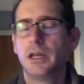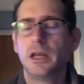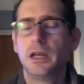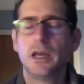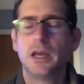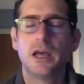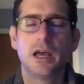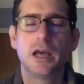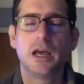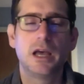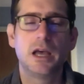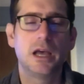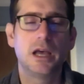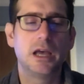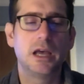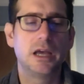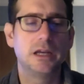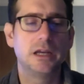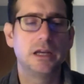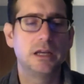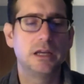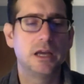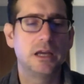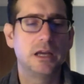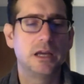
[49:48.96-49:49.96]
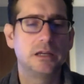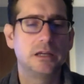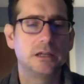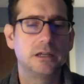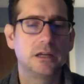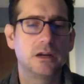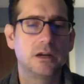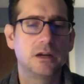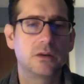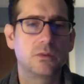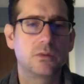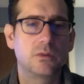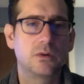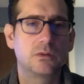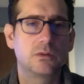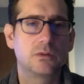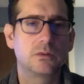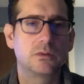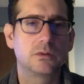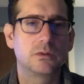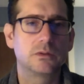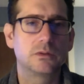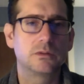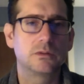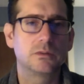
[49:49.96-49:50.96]
and and you know we'll
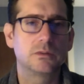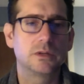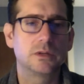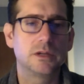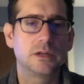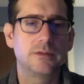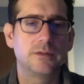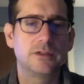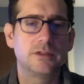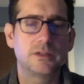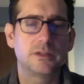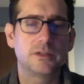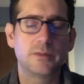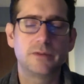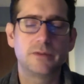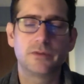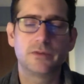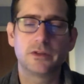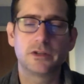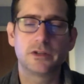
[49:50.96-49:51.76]
we'll, we'll give you some info.